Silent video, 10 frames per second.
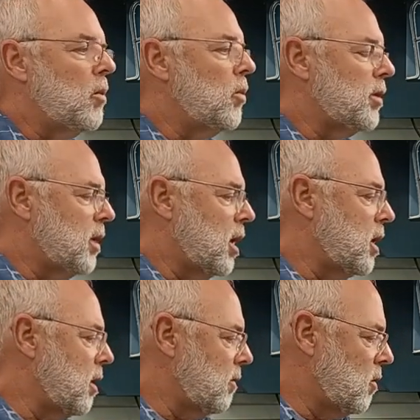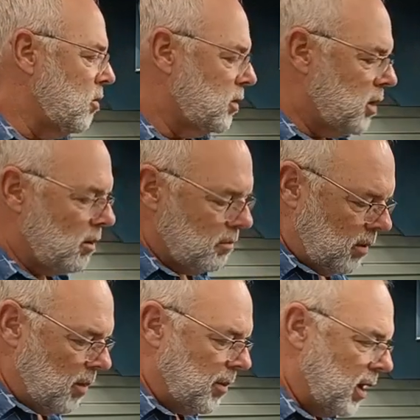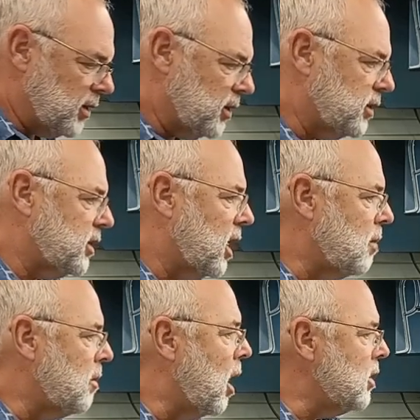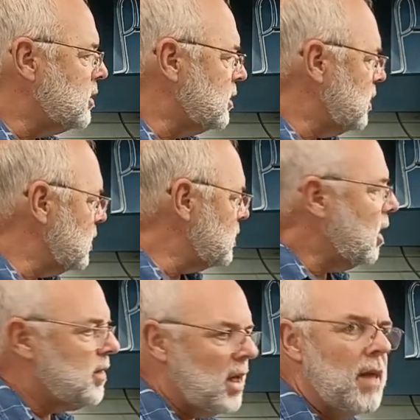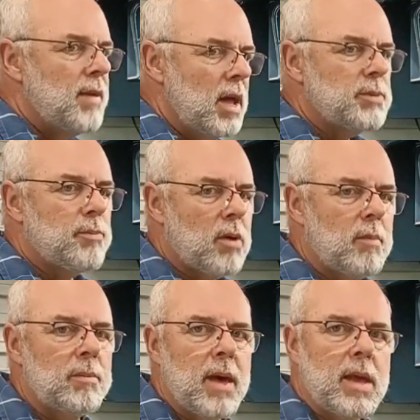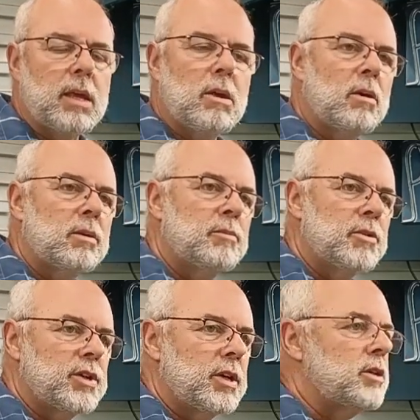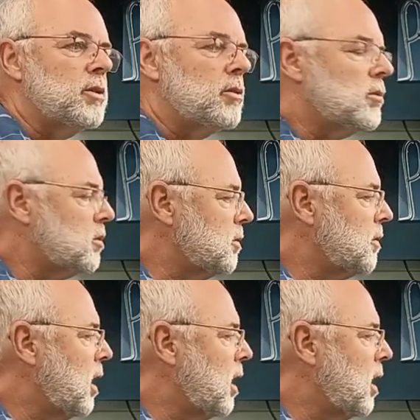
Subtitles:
with a, of course, a capacitor start motors and things like that, and that's problematic on machine tools.